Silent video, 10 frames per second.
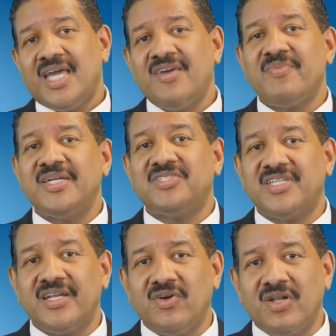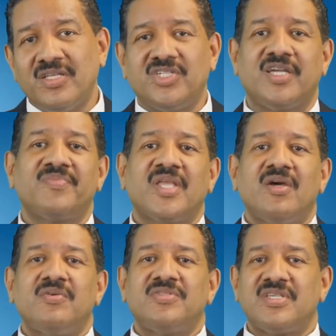Information technology.
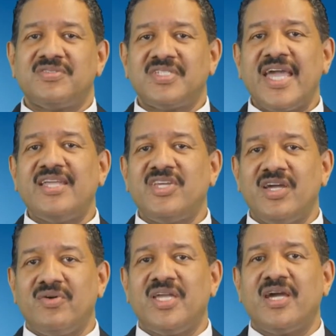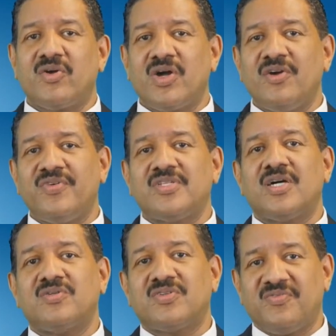With sustained year-on-year growth in
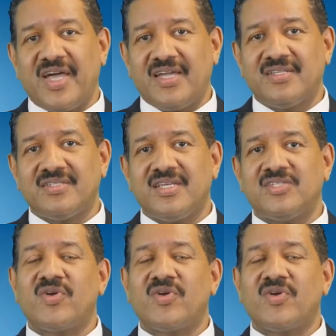total vacancies,